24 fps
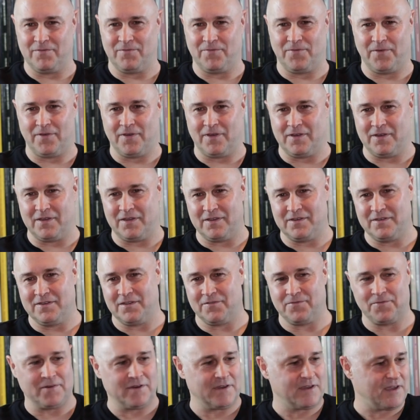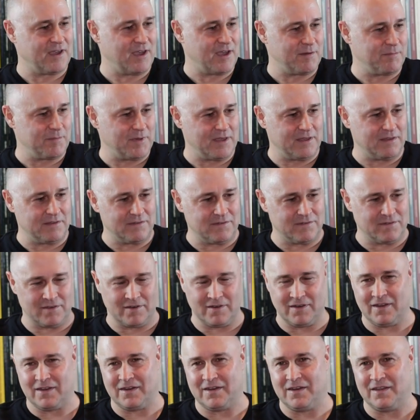of different comments,
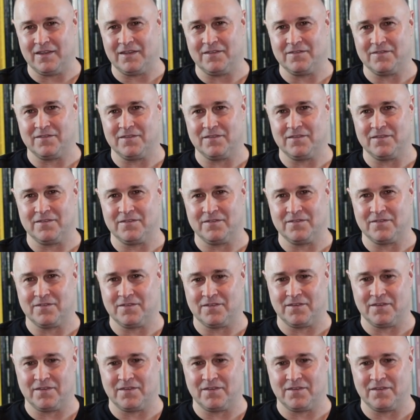and then he says,